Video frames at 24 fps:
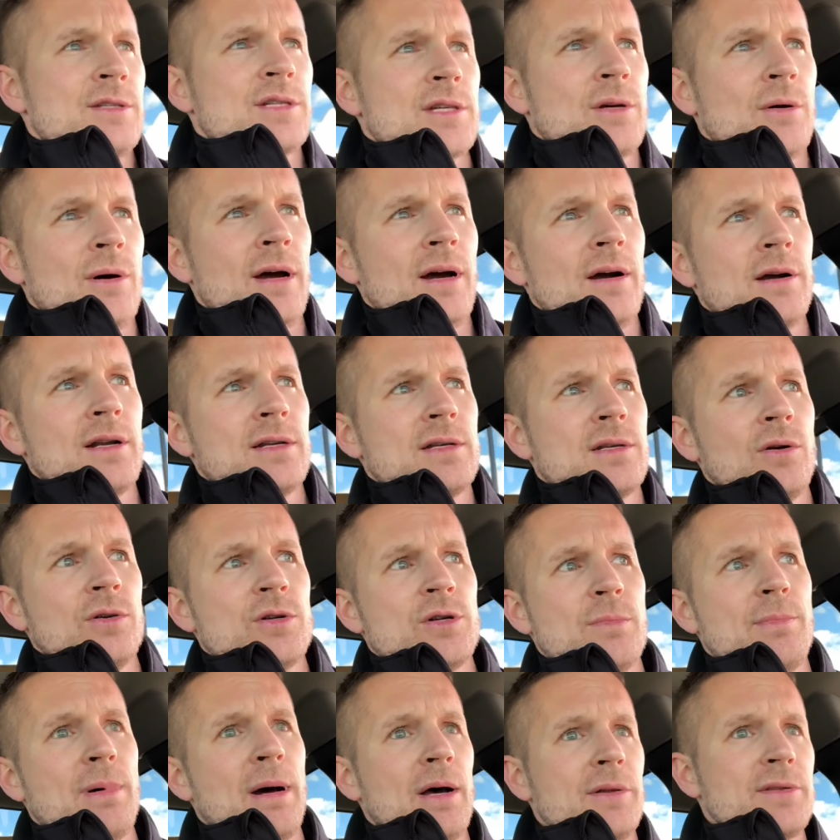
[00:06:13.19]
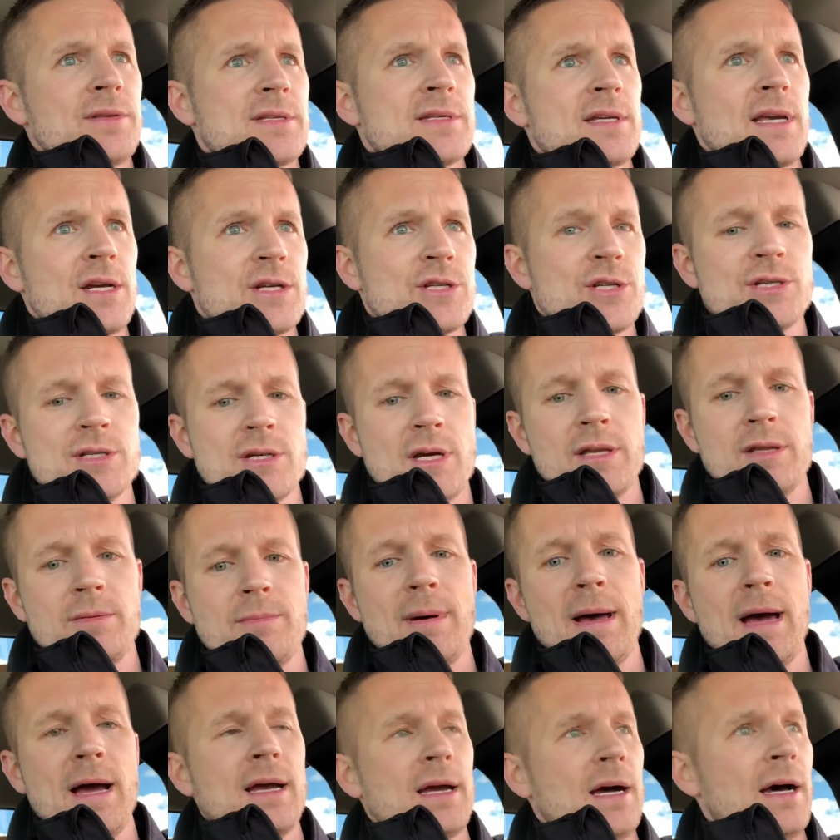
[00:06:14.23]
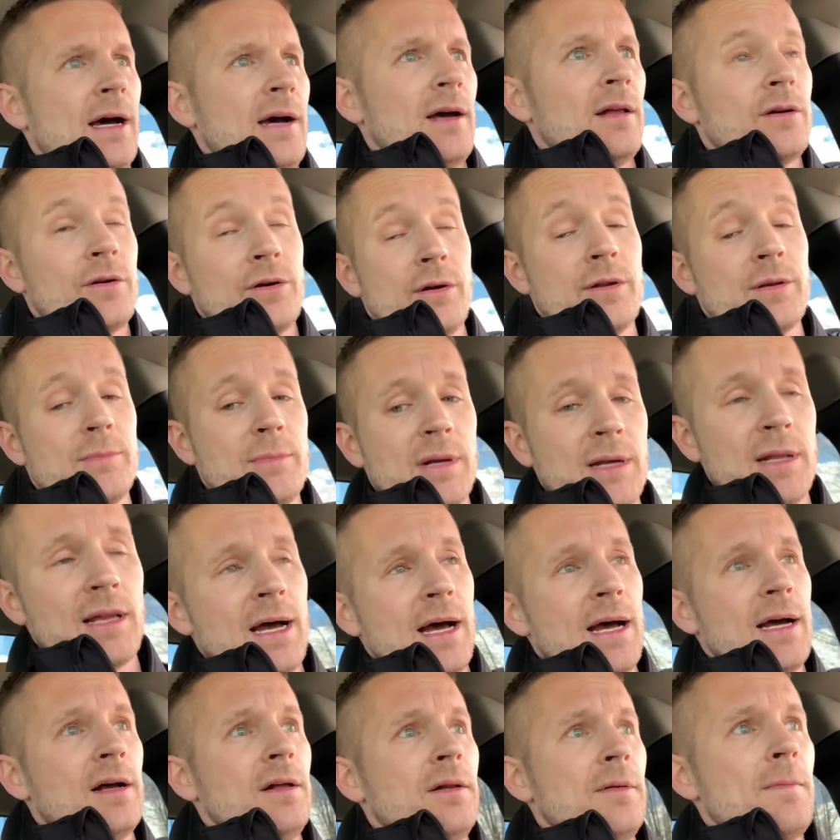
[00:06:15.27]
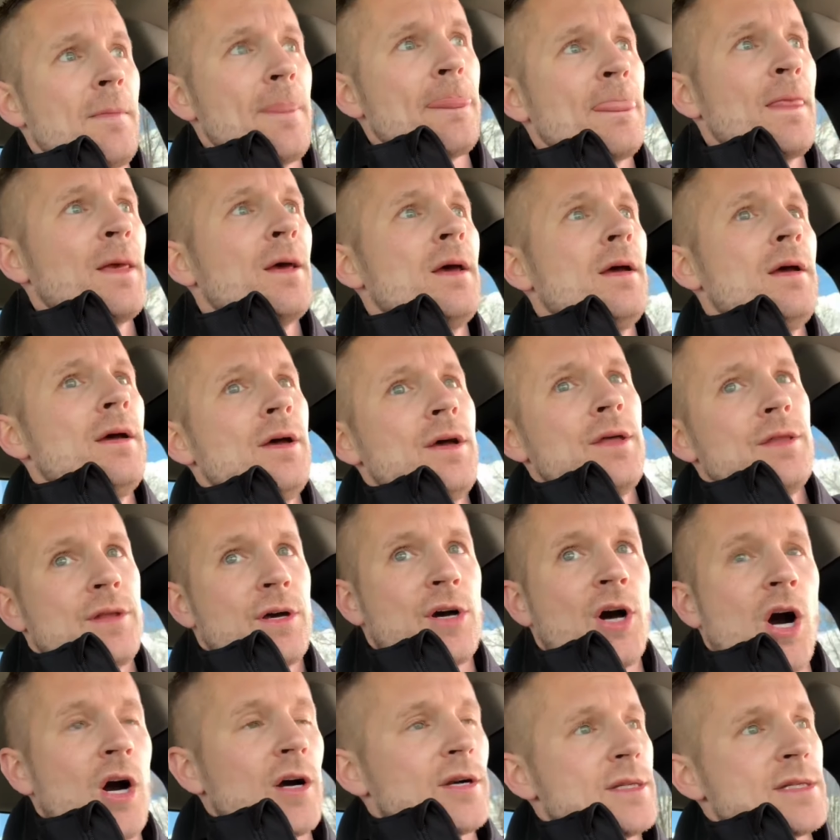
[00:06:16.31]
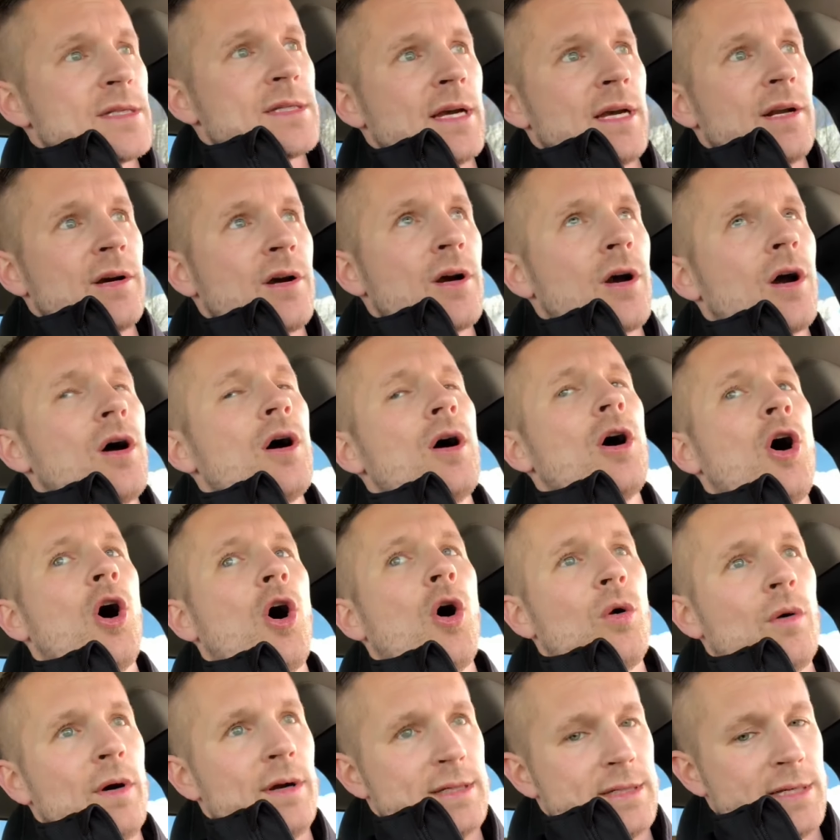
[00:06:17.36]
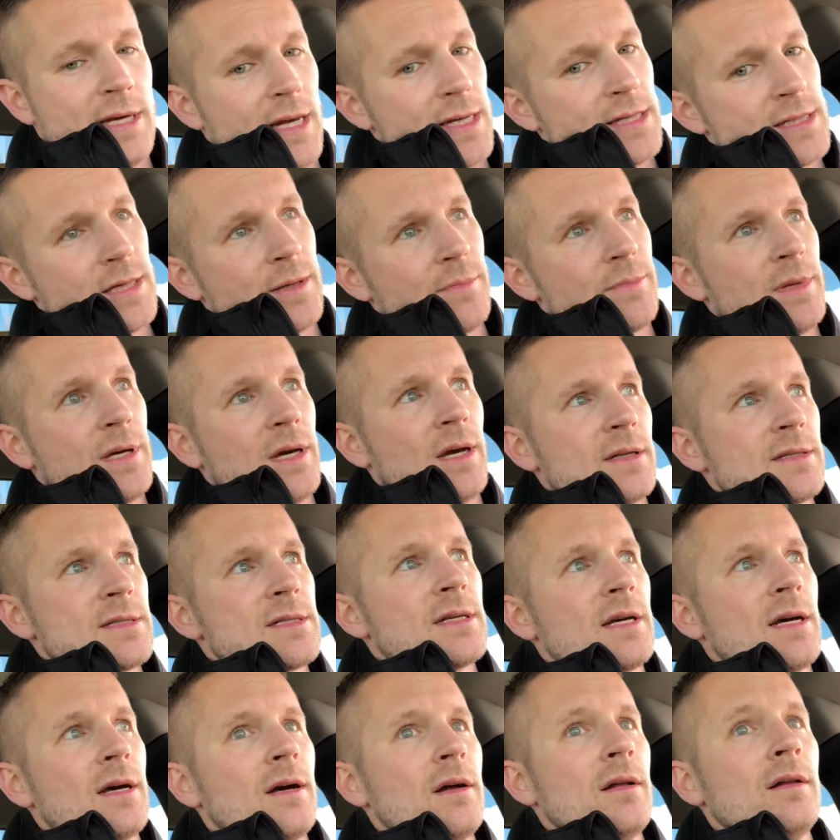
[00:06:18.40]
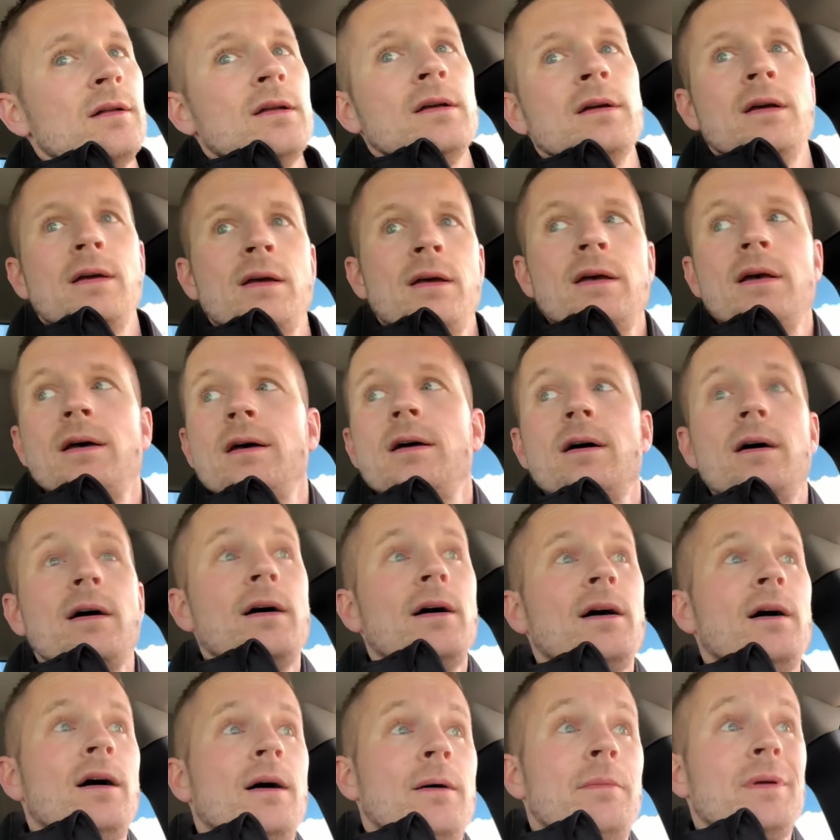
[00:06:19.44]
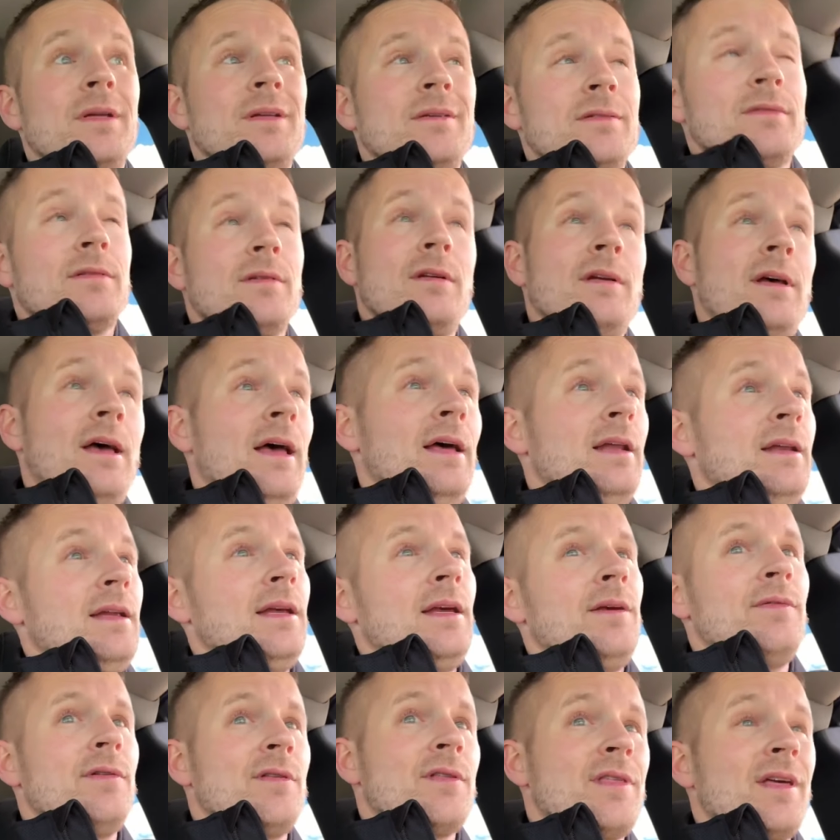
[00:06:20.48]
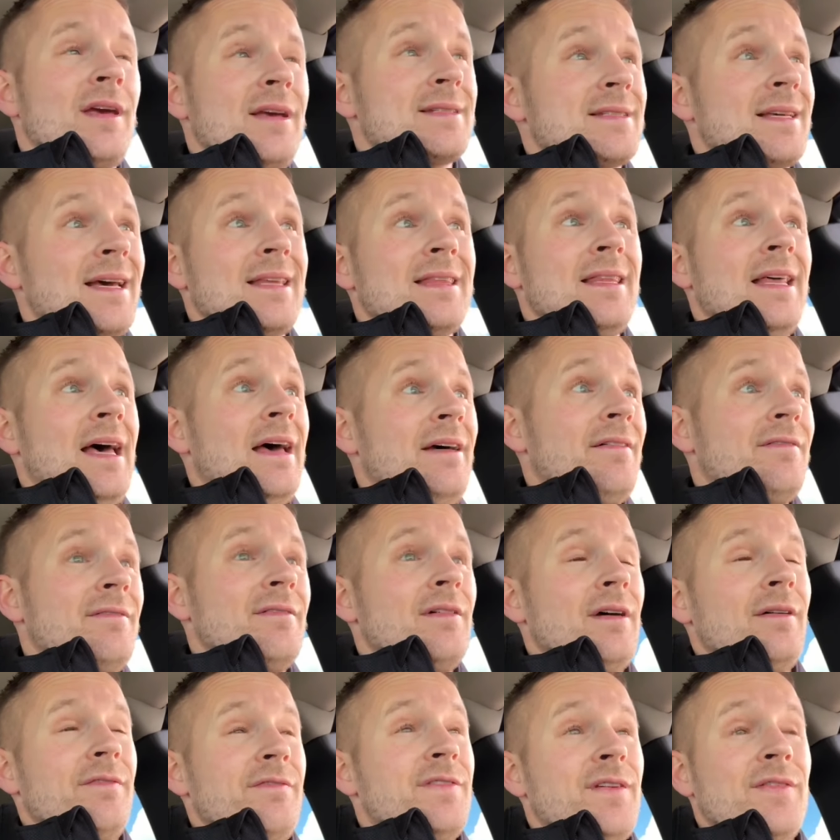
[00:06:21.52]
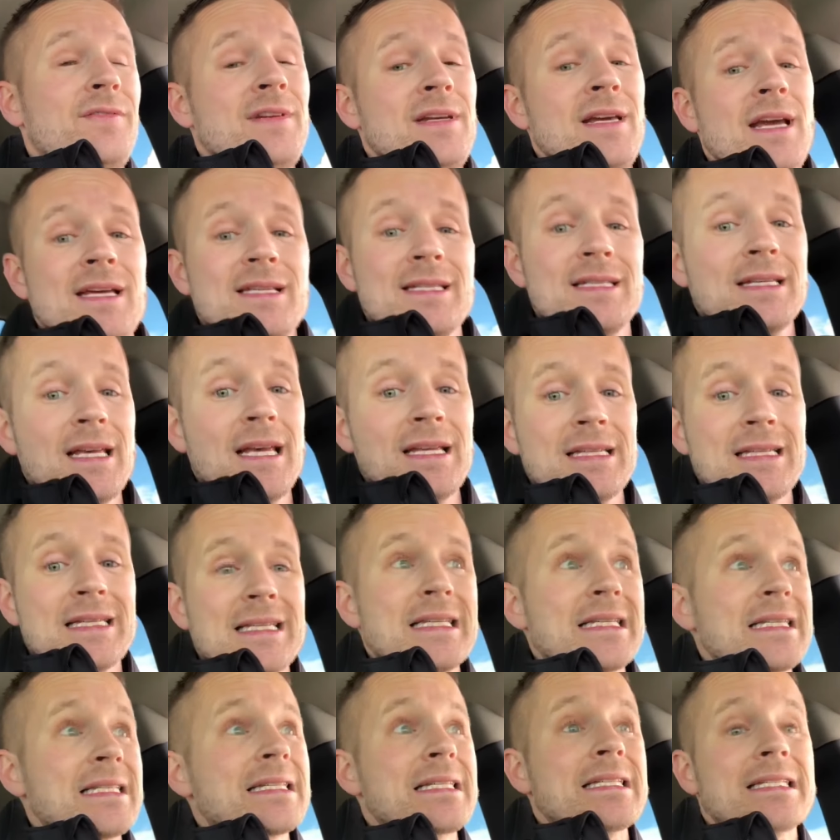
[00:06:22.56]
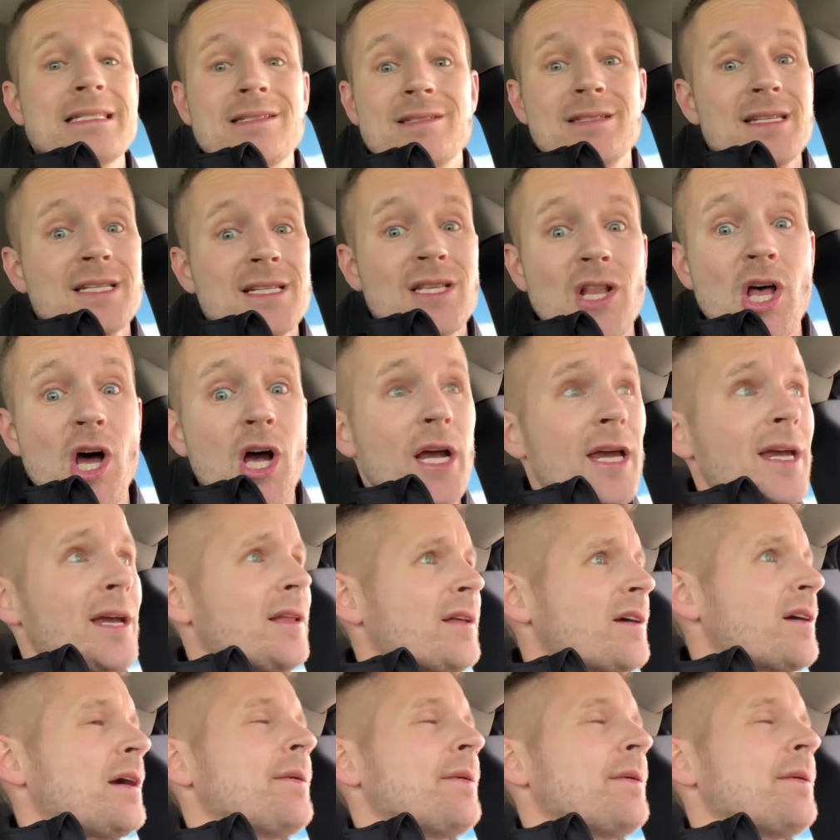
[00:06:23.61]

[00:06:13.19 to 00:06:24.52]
So I already told you about the sections on the back aisle or on the middle aisle. The garden center always has something on sale, and even things like that, a 58-cent slug killer.